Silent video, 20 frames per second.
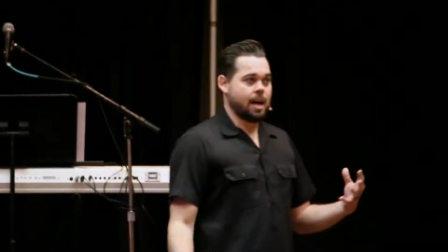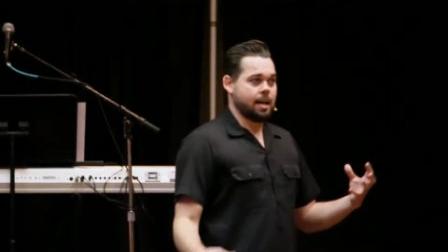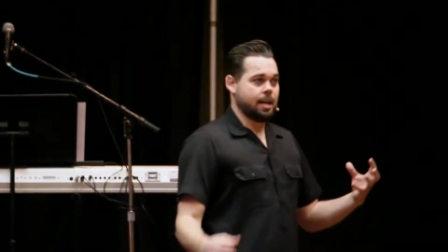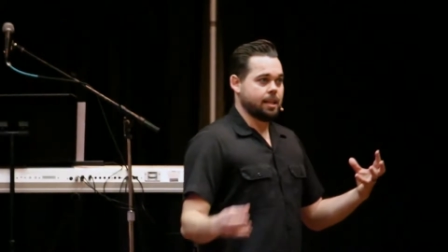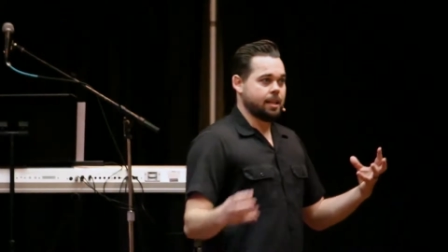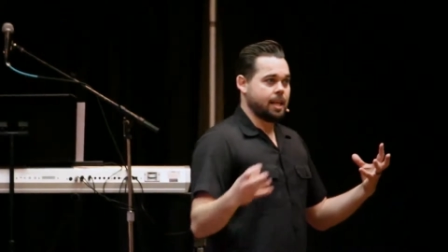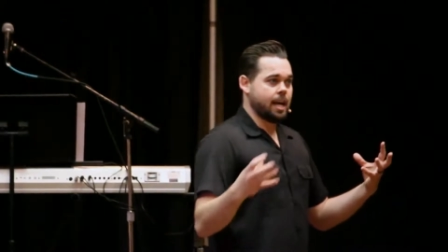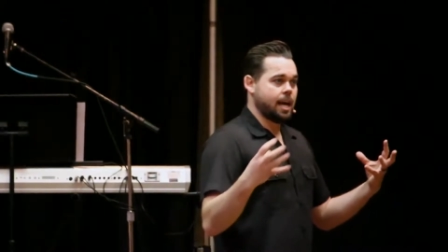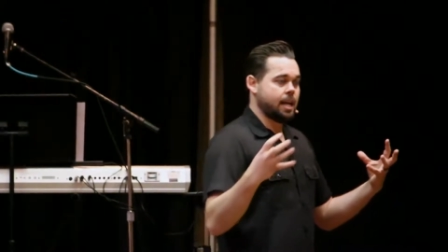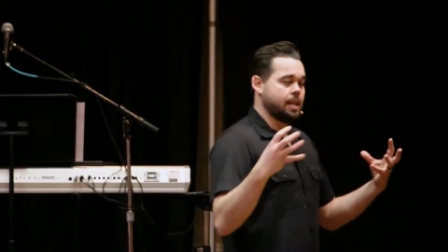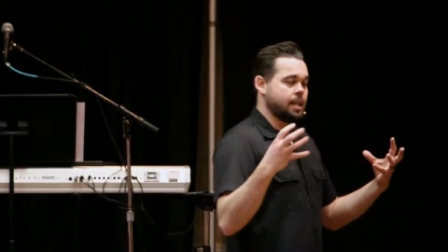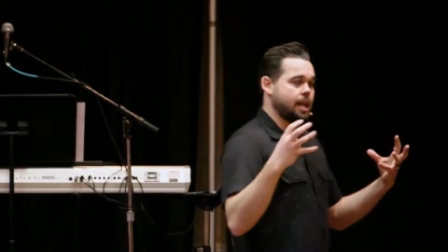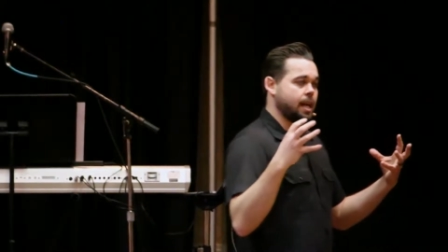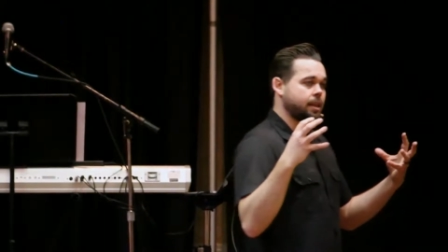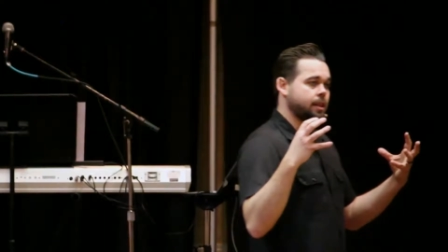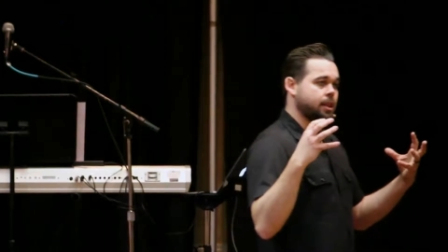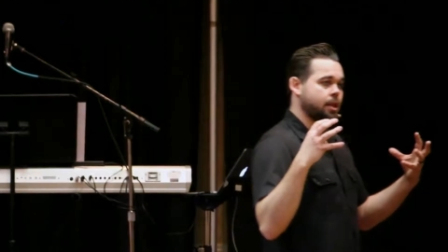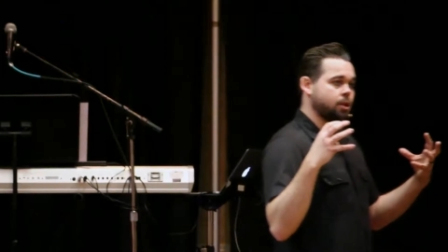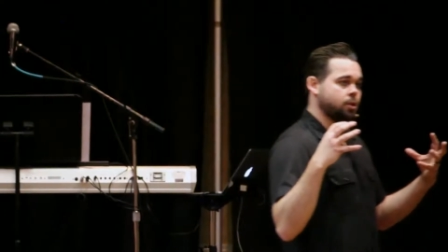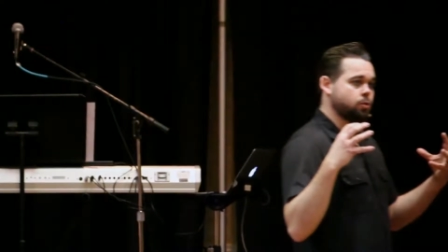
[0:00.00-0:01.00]
on it, that,
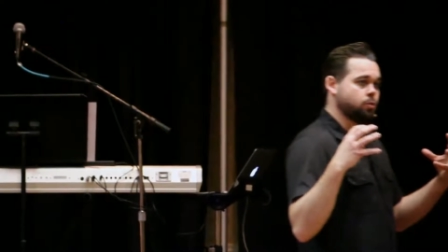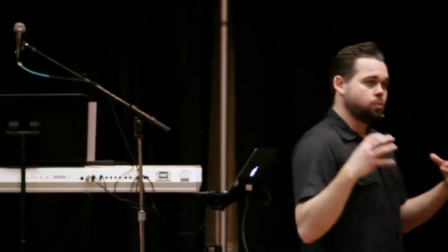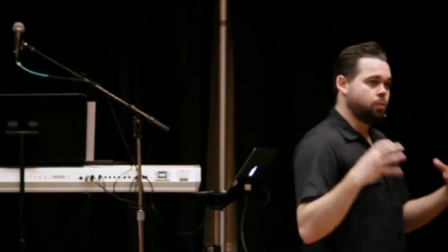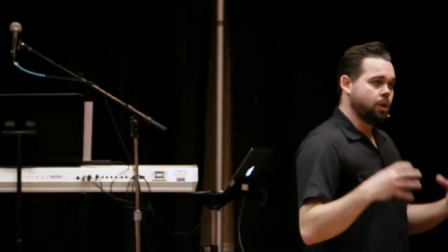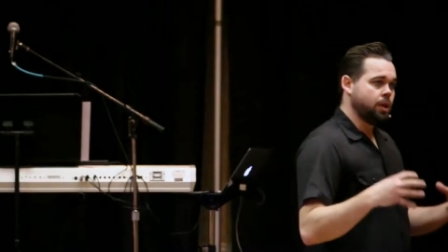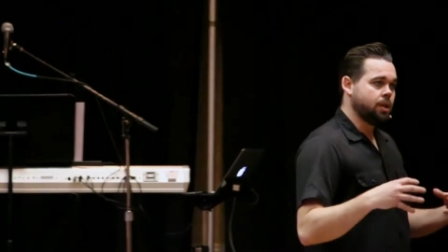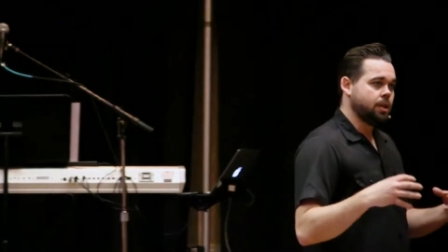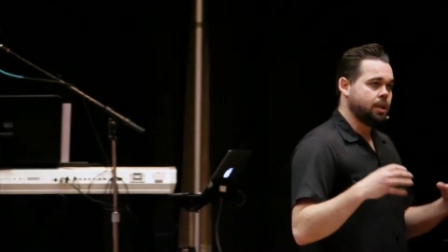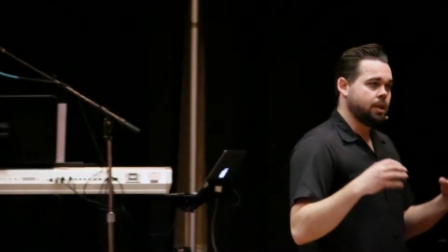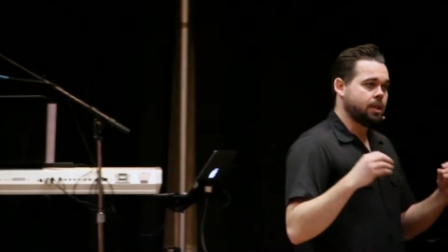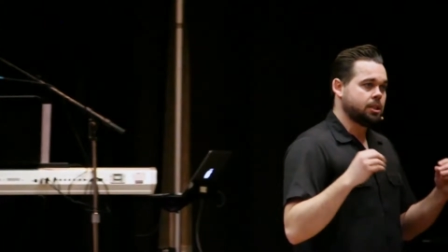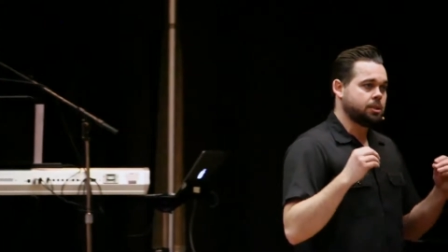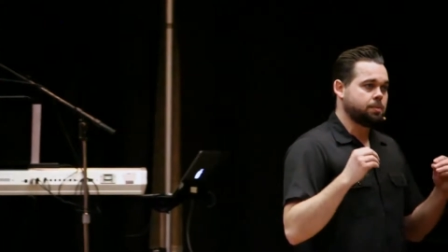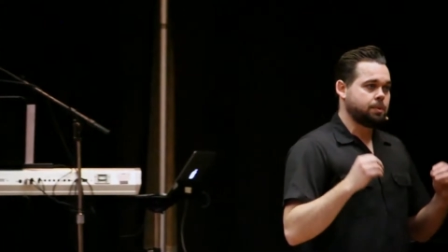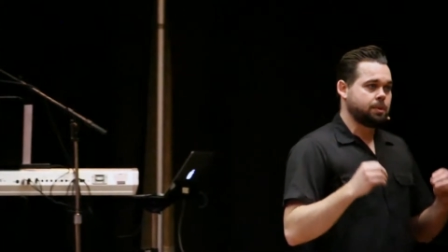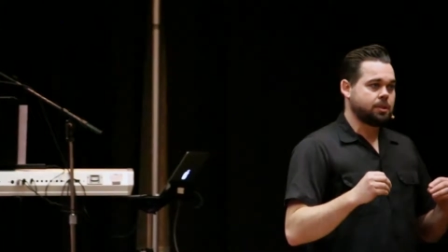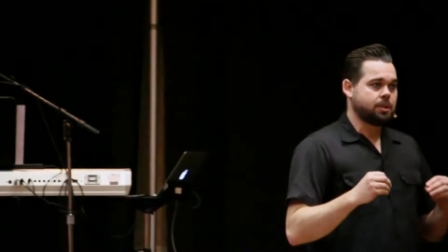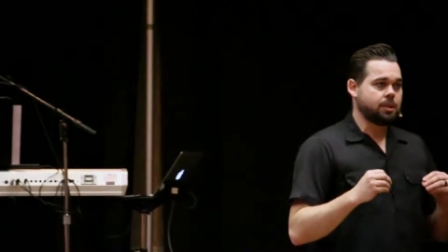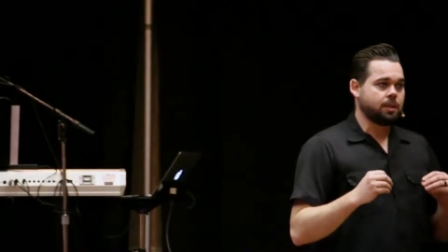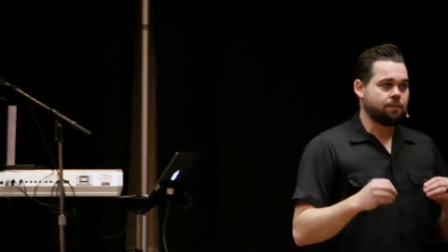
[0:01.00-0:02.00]
that there's really a
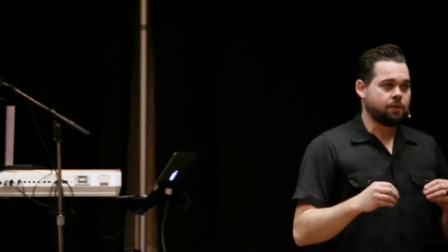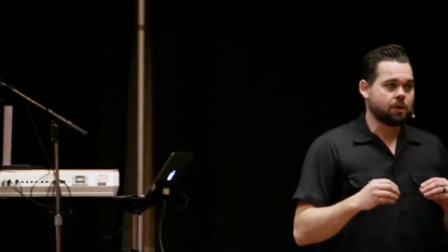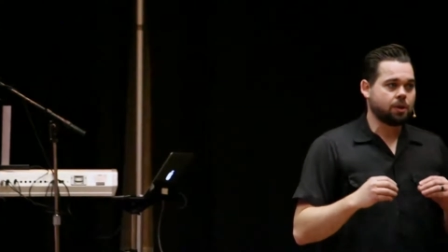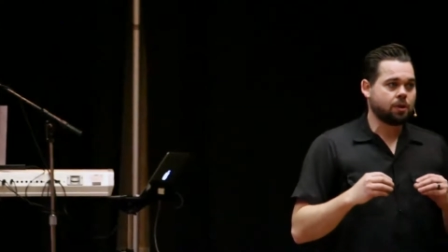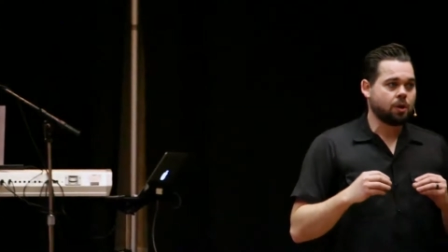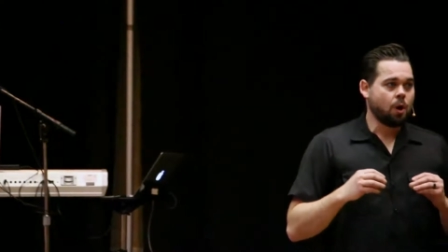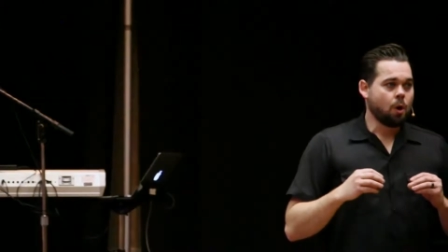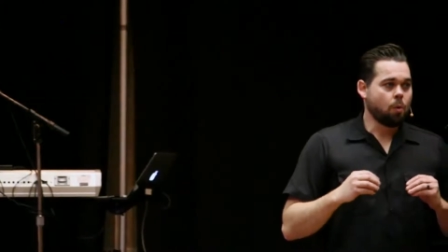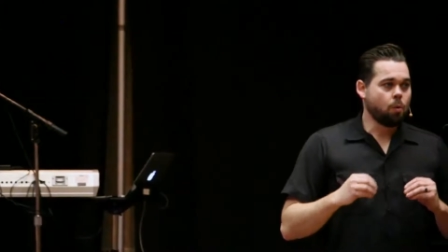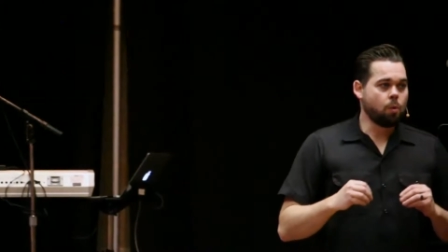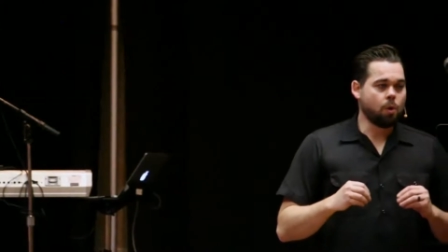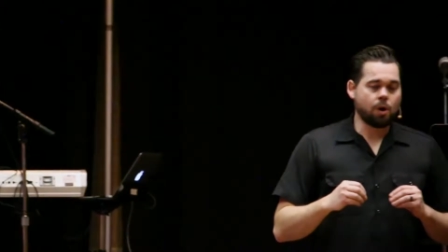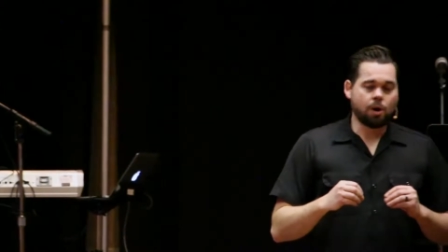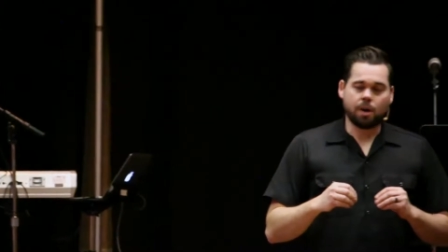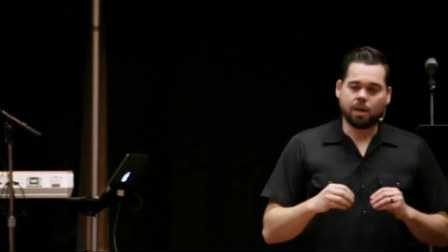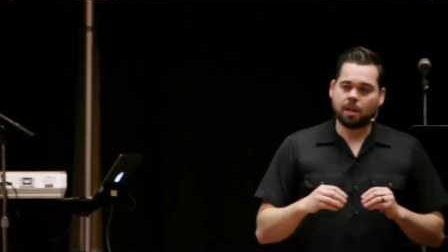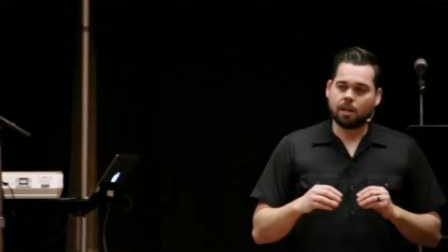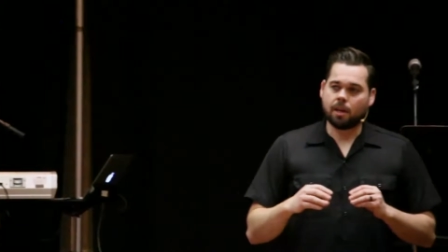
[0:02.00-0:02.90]
specific word.